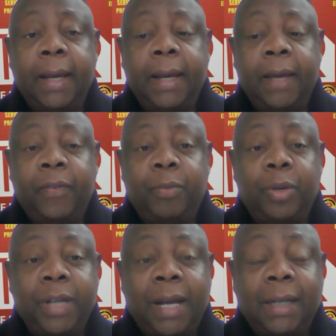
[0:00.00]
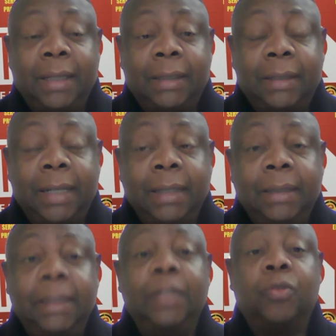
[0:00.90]
everybody understands.
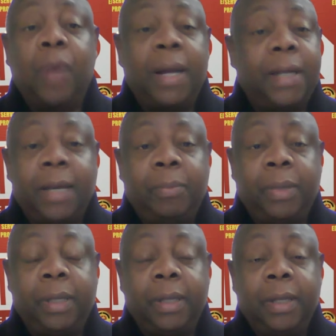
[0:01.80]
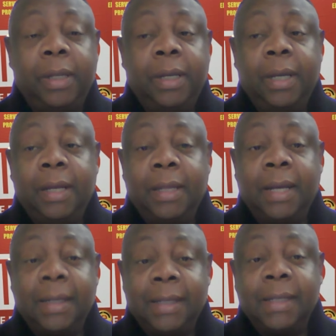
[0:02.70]
He's quite happy
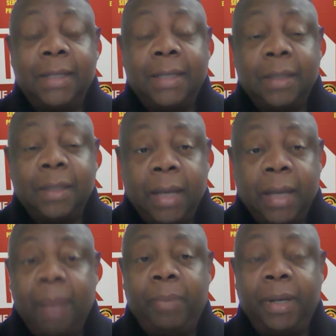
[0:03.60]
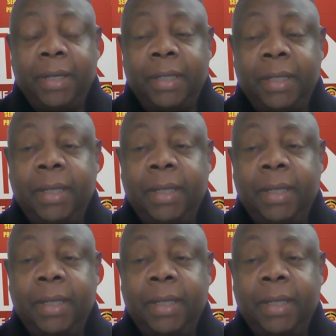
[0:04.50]
that this happened.